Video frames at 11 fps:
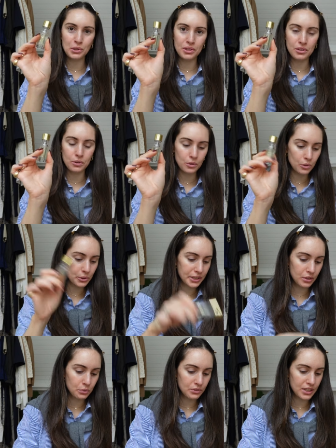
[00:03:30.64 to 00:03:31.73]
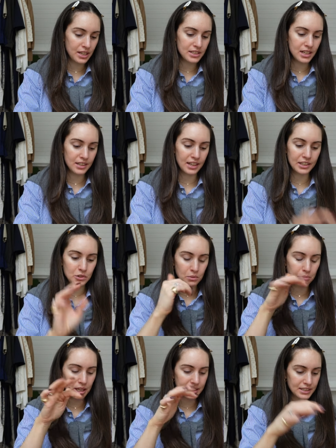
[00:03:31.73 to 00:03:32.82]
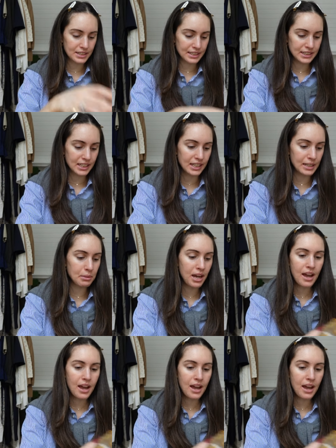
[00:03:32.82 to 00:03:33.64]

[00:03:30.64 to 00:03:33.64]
Cuticle oil that I like to apply at nighttime.